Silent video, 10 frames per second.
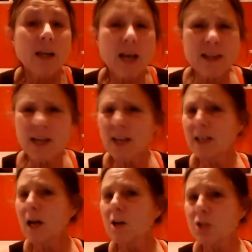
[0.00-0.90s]
And
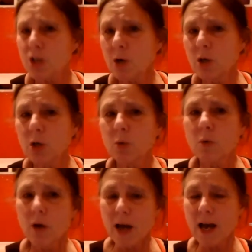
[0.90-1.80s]
then I'll show
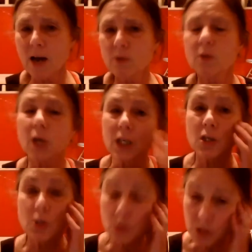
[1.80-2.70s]
you how you can
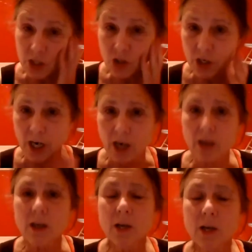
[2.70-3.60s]
use a
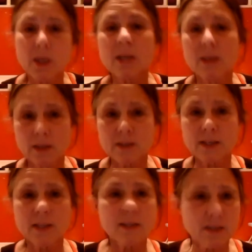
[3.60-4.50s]
chair, but
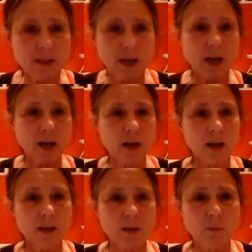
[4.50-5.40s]
since
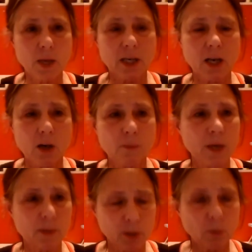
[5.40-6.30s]
you may not all be
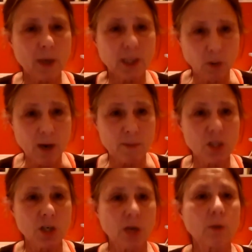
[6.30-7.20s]
able to run and grab a
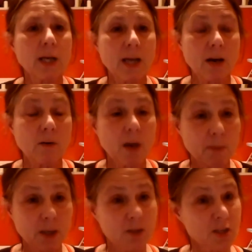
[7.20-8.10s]
chair right now, I'm
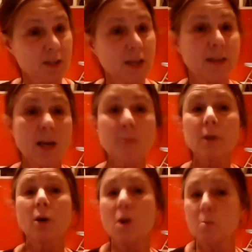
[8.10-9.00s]
going to just, that'll be
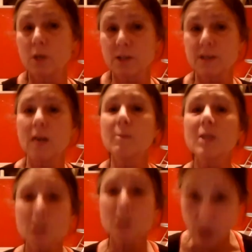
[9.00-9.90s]
your homework assignment,
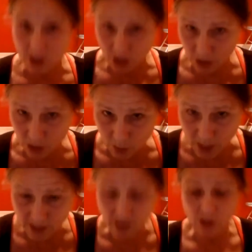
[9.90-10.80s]
to try chair
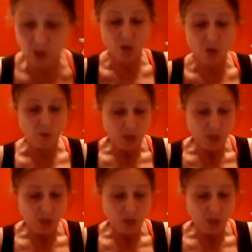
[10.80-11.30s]
squats on your own.